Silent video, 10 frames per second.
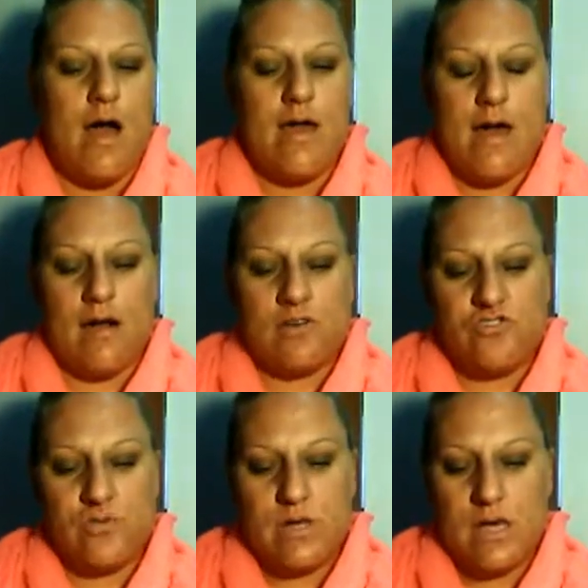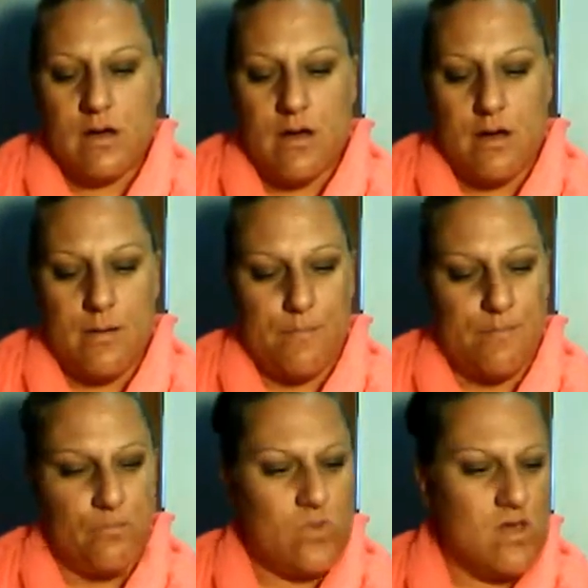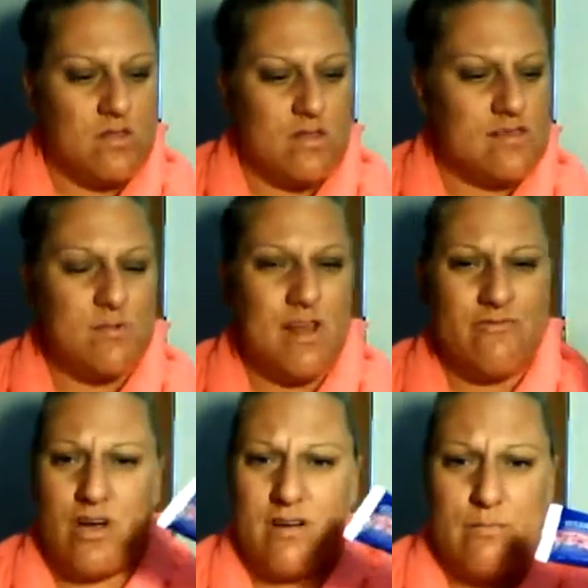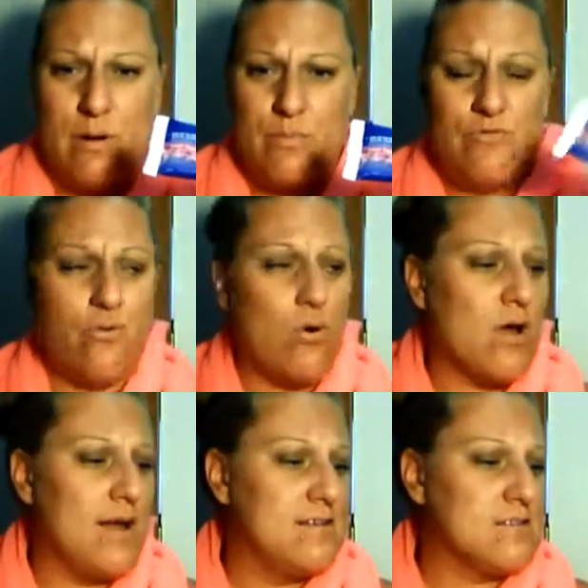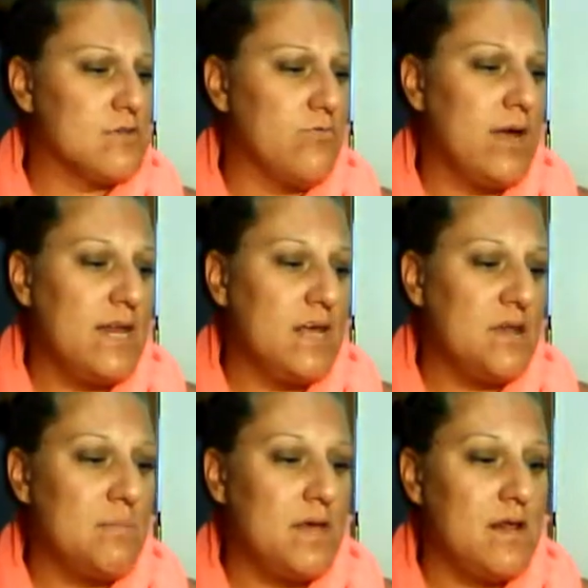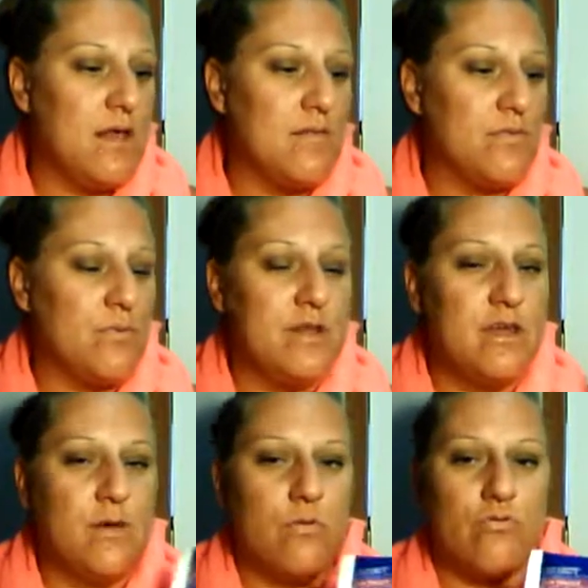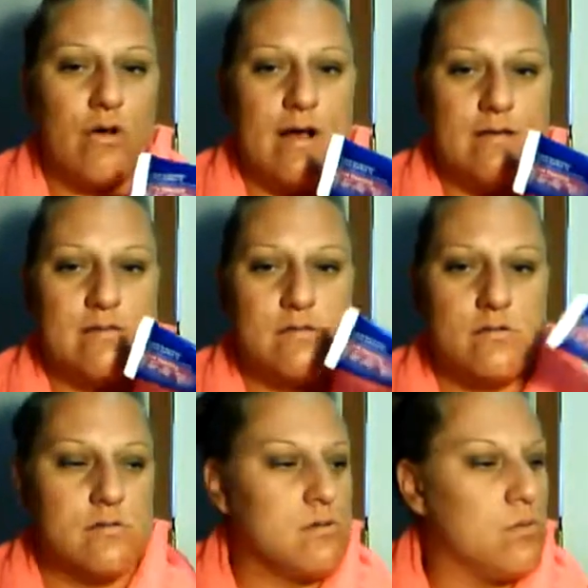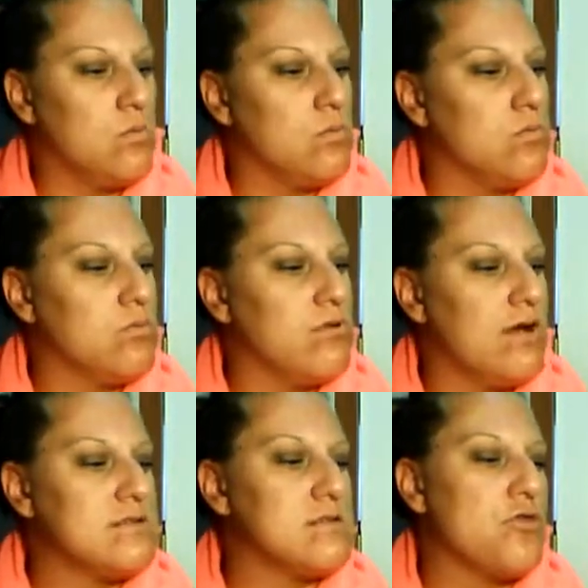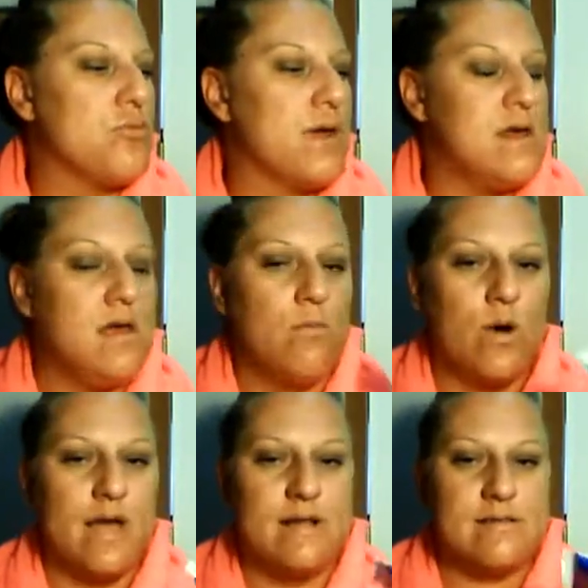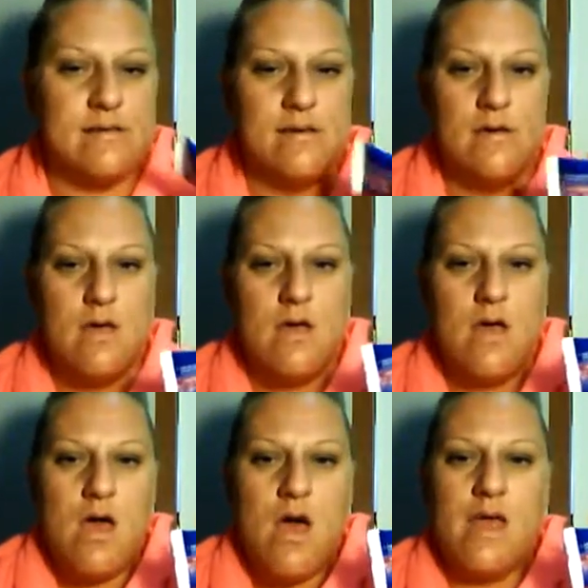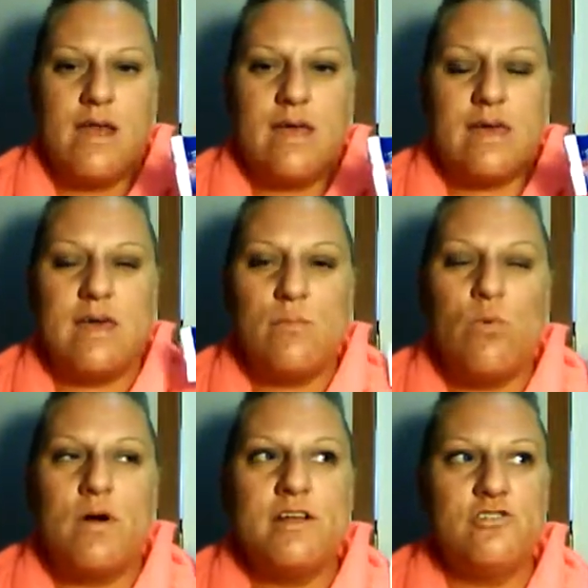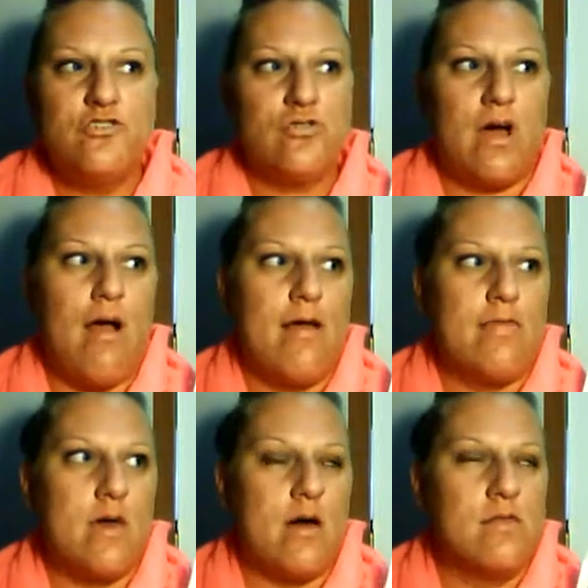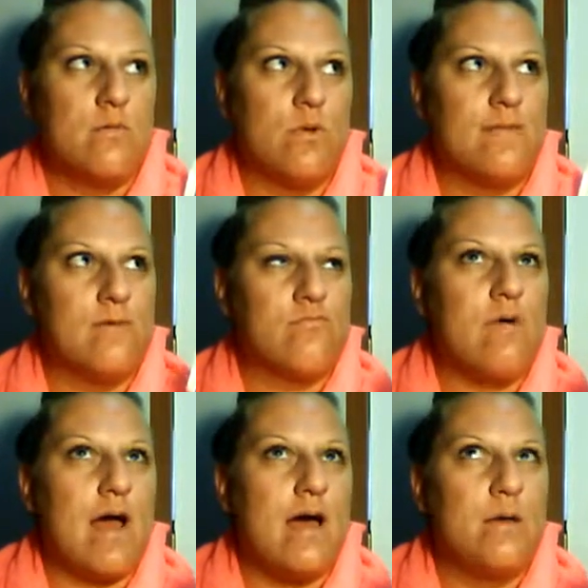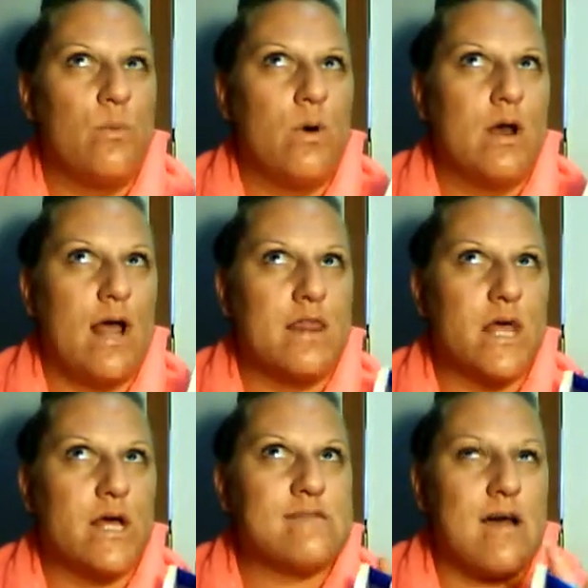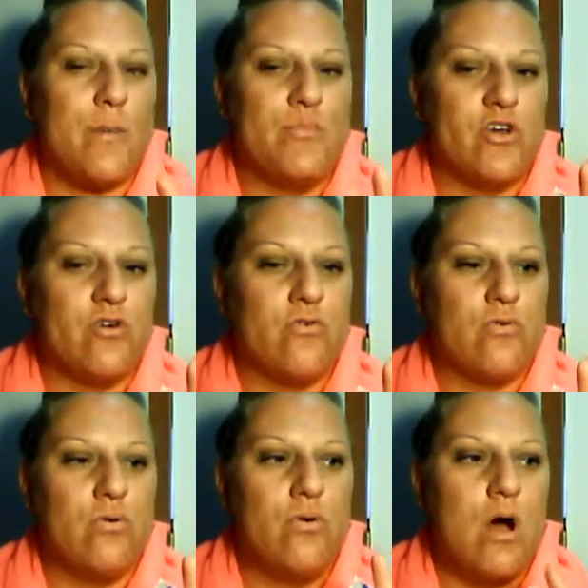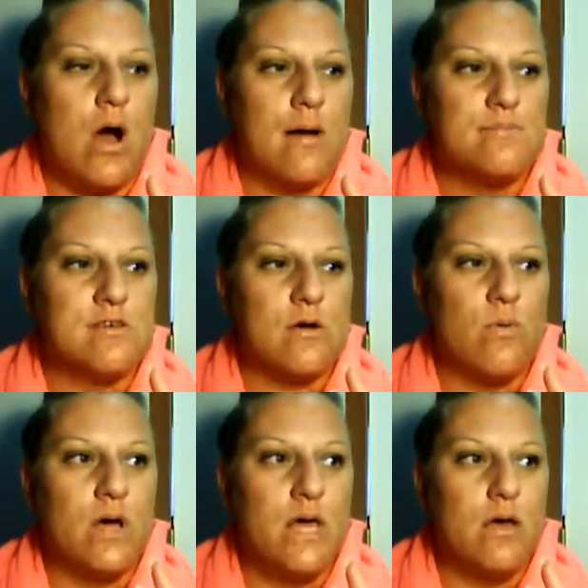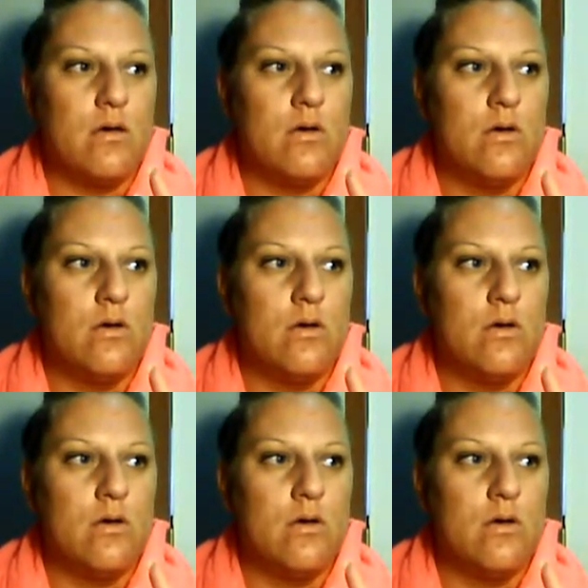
I actually, um, this one I've talked about before. It is the Radiant Mint and 3D Crest, Crest 3D White and I keep wanting to try the other one, the red one. I think it's optic optic white.